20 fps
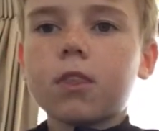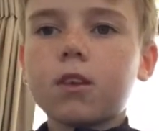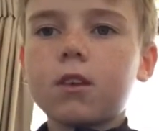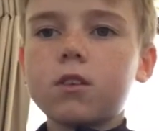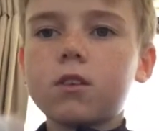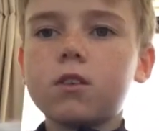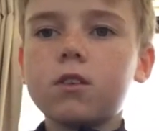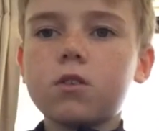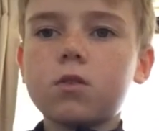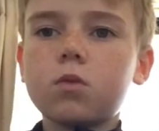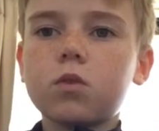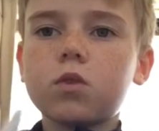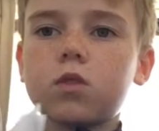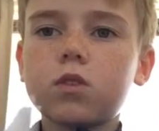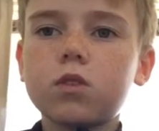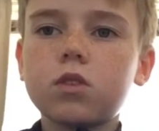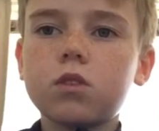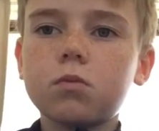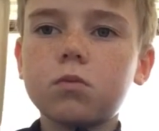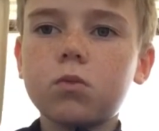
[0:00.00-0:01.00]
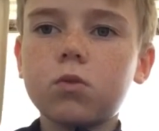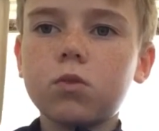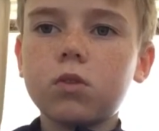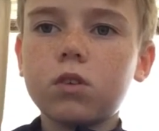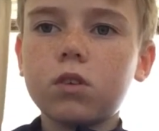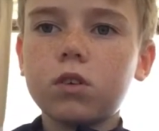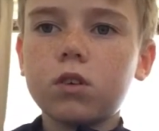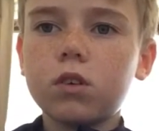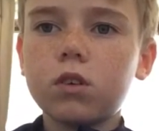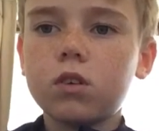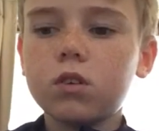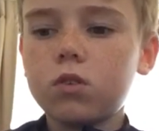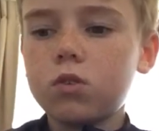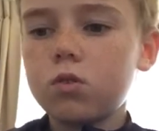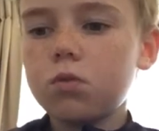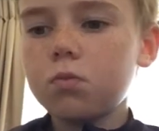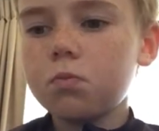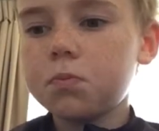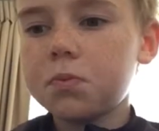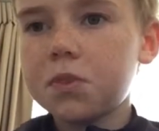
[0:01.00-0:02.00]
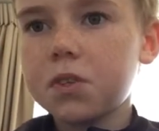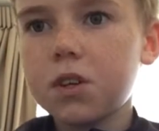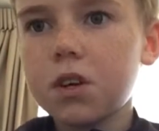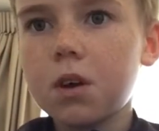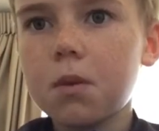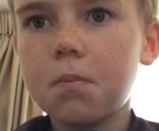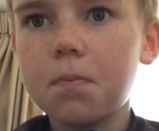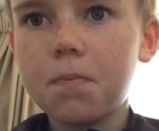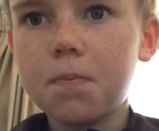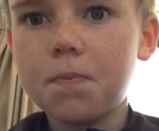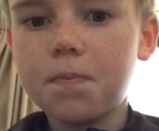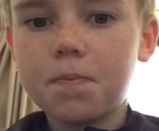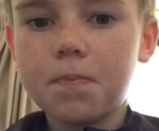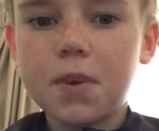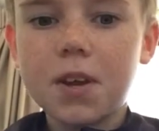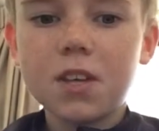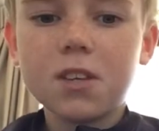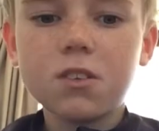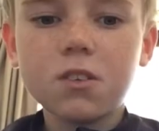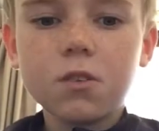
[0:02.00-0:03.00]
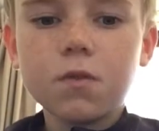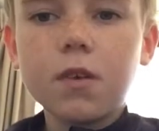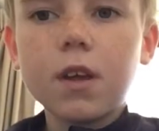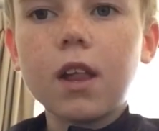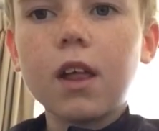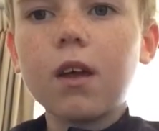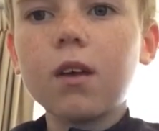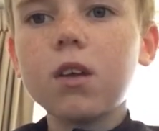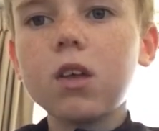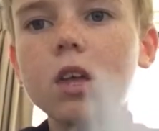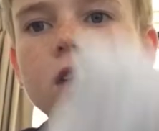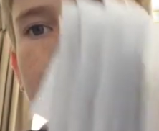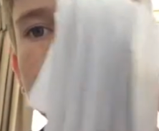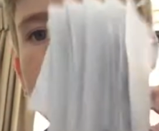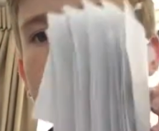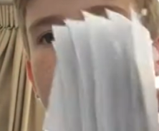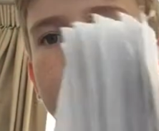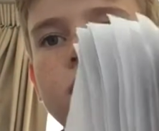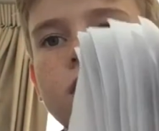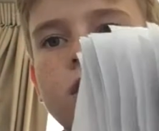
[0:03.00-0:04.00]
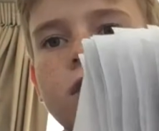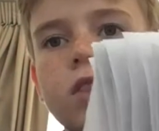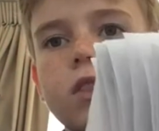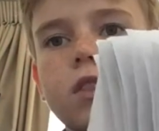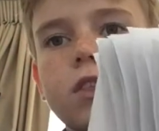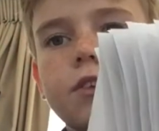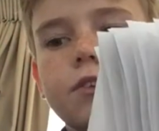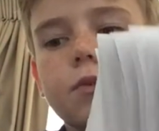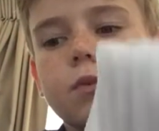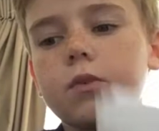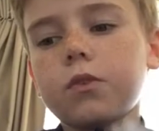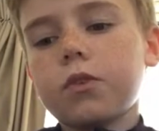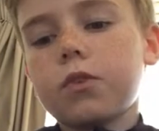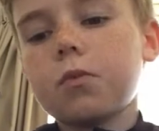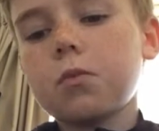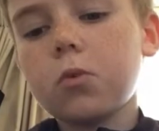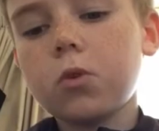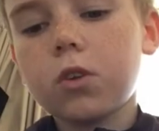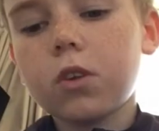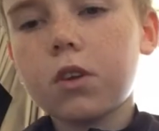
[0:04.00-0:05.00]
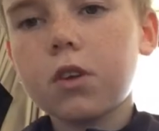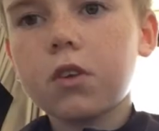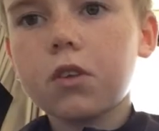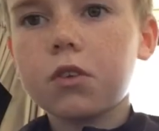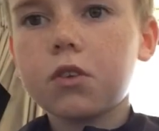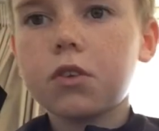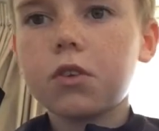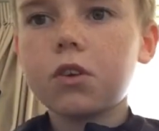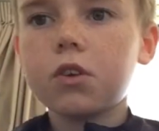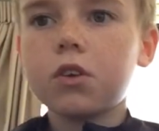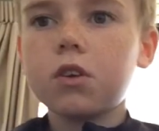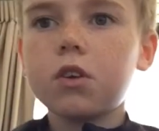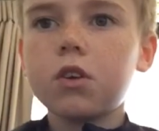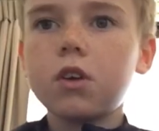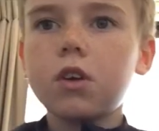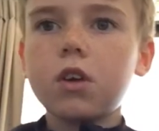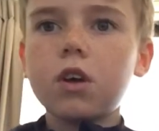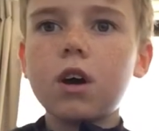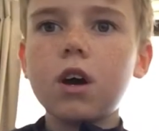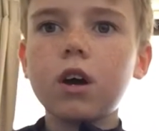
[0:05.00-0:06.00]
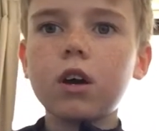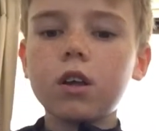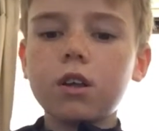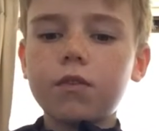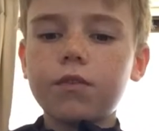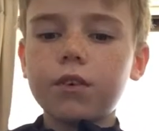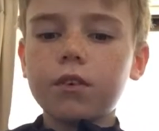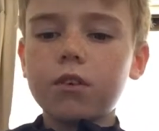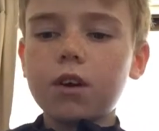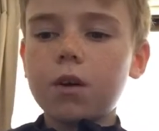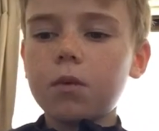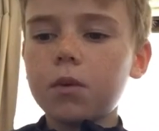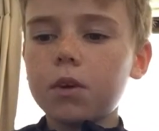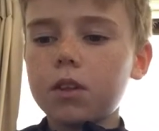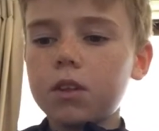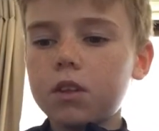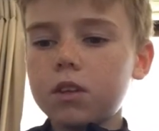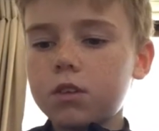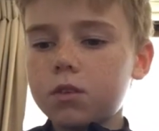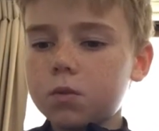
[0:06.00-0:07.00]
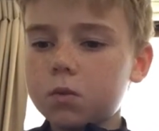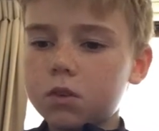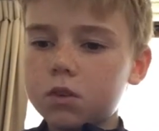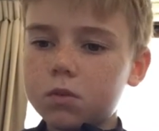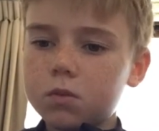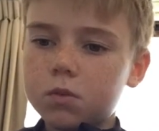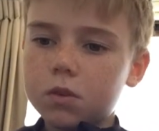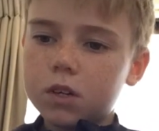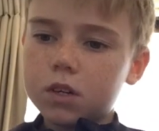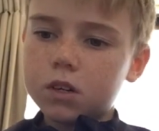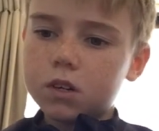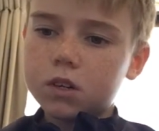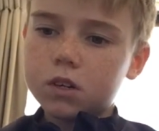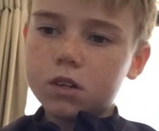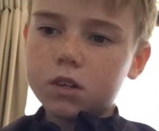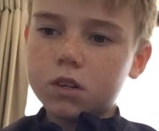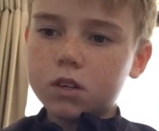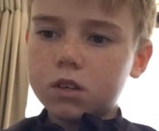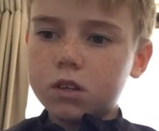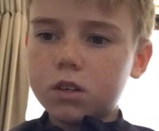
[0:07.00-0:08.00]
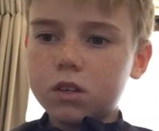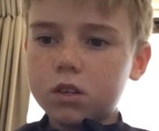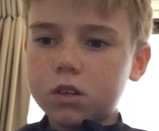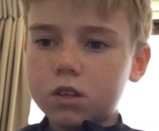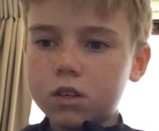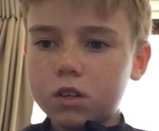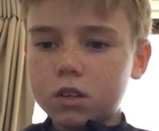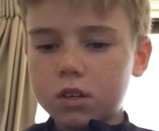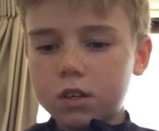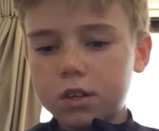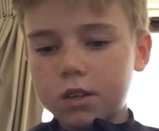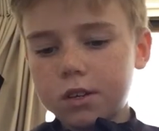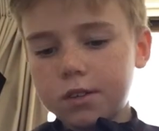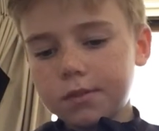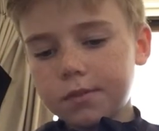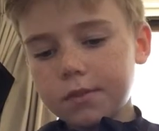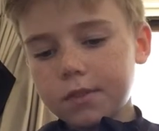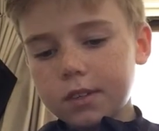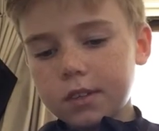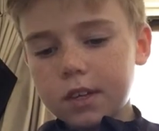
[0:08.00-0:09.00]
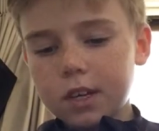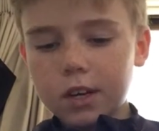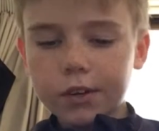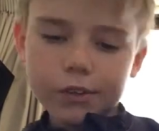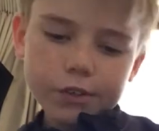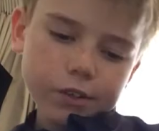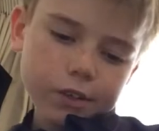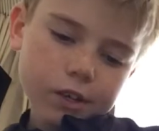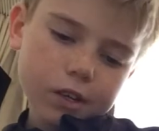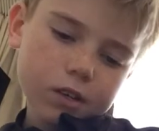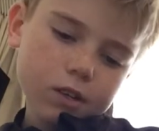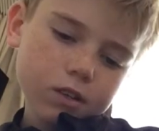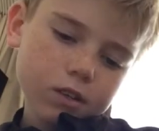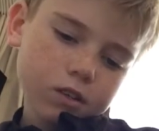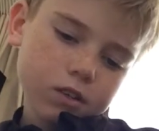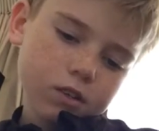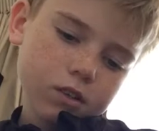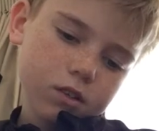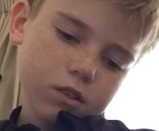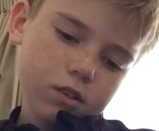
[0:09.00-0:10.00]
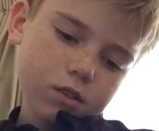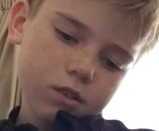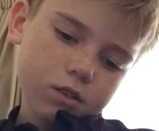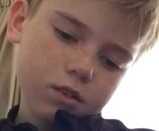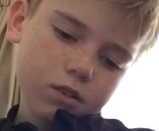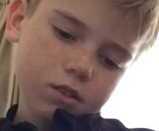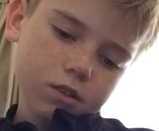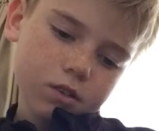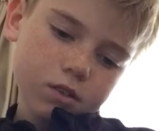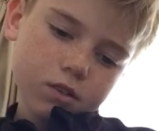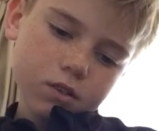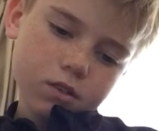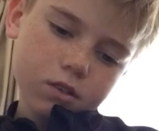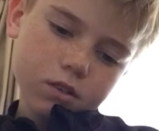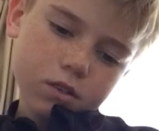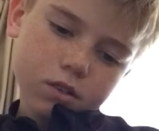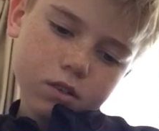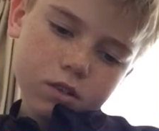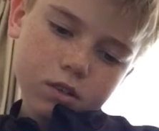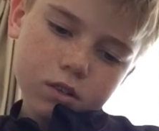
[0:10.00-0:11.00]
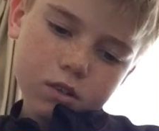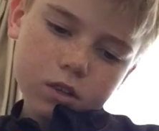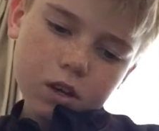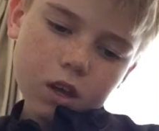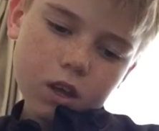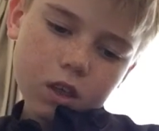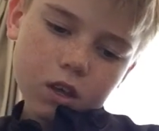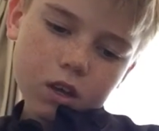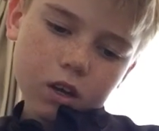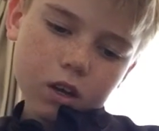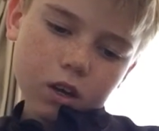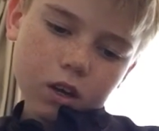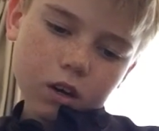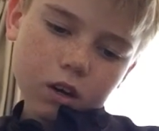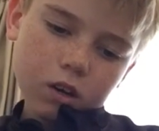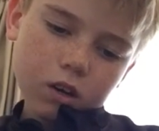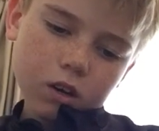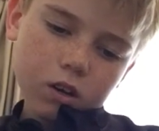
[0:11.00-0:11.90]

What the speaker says: This one's smaller. Oops, a page is fell. This one's smaller. So I'm gonna figure out where this one went. And actually, I'm just gonna. I think I know.